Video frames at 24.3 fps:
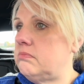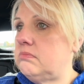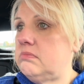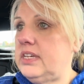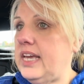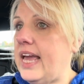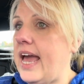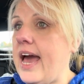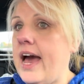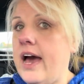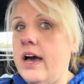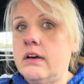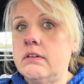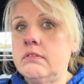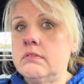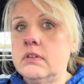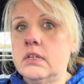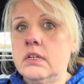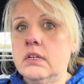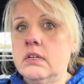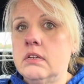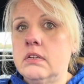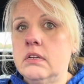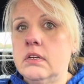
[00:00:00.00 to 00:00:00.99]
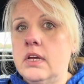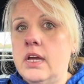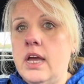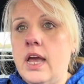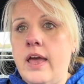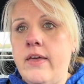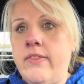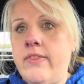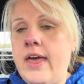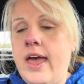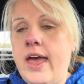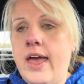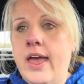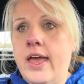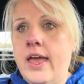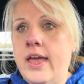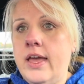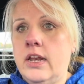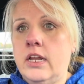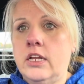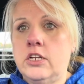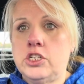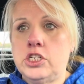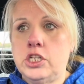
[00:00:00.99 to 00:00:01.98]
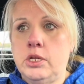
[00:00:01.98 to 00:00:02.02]
yeah. And
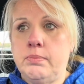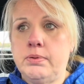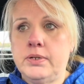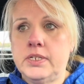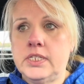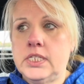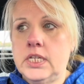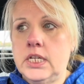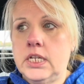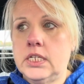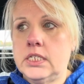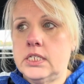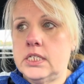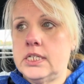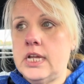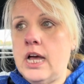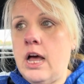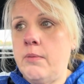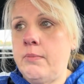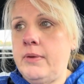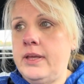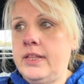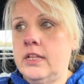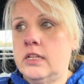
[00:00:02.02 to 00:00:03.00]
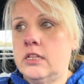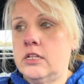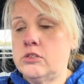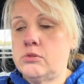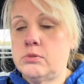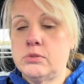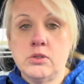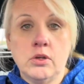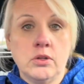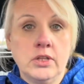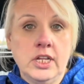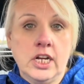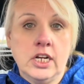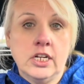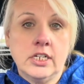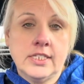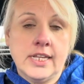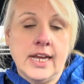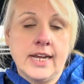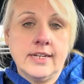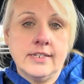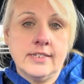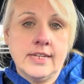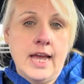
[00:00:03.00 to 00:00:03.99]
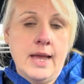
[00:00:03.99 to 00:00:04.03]
then she proceeded to tell me that this was only her
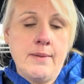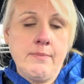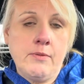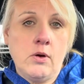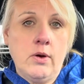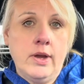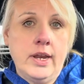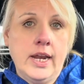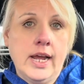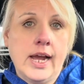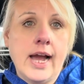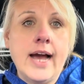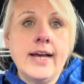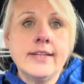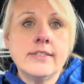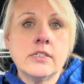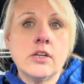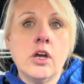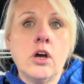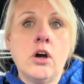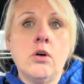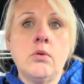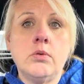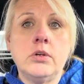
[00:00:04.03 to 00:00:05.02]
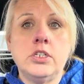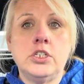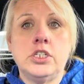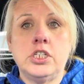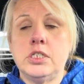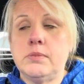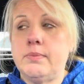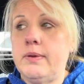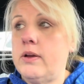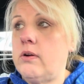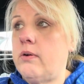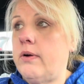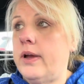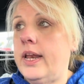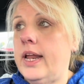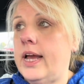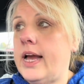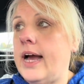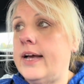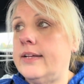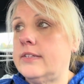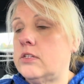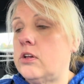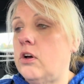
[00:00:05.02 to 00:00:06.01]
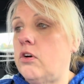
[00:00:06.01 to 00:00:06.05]
second time going to Costco and she's been going to
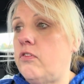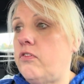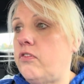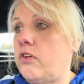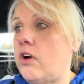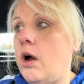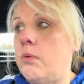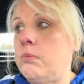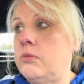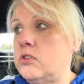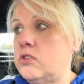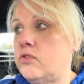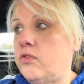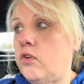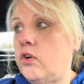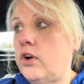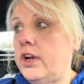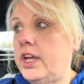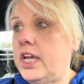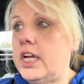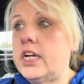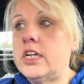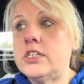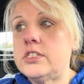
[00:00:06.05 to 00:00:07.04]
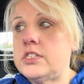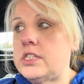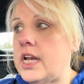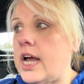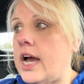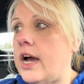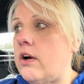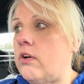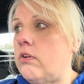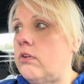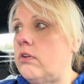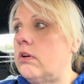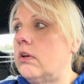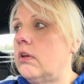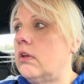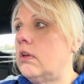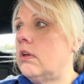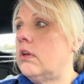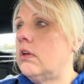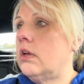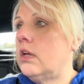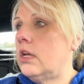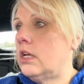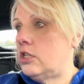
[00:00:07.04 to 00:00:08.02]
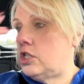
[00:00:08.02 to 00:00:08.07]
Costco for almost four years now.
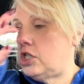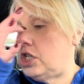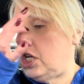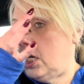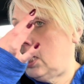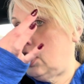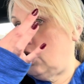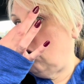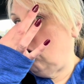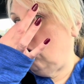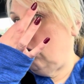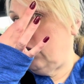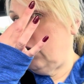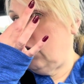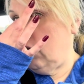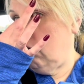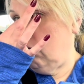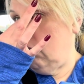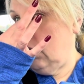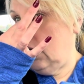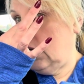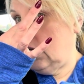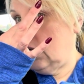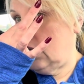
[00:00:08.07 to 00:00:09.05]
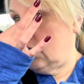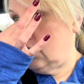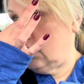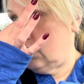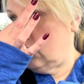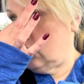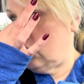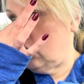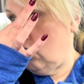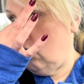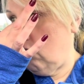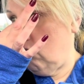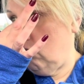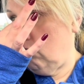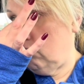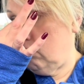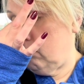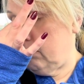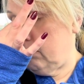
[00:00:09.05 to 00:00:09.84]
She didn't know that you needed to show the